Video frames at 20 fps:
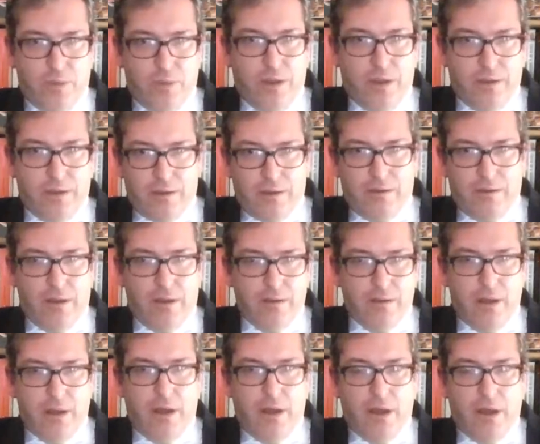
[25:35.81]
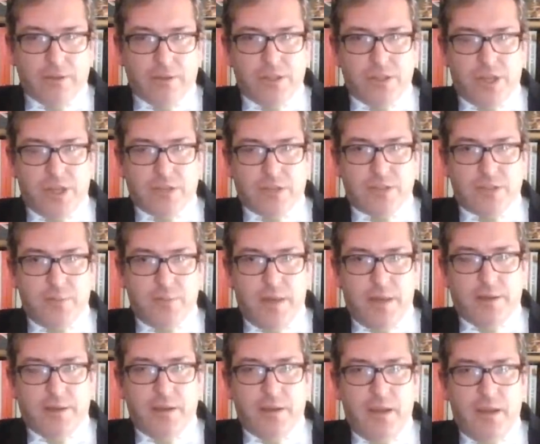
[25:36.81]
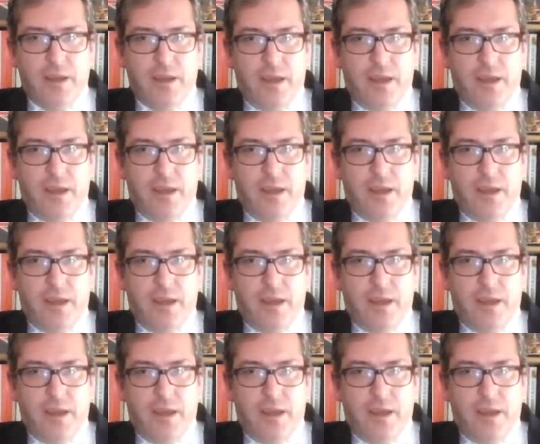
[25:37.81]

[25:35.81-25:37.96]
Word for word: uh, under Jiang Zemin,